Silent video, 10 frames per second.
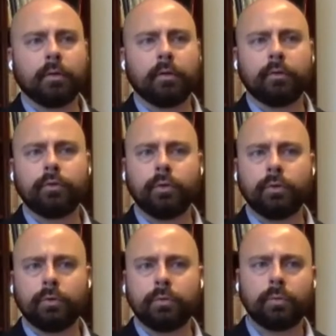Do
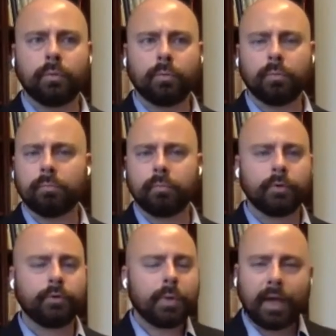you
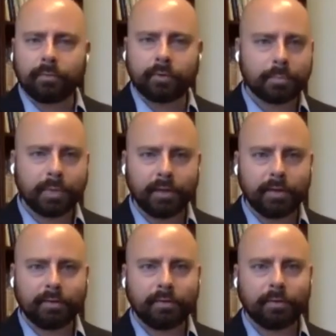have an
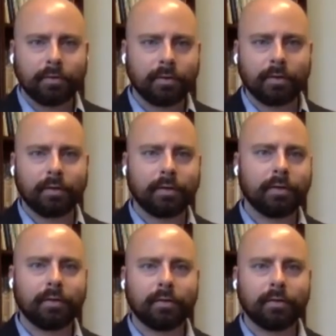opinion on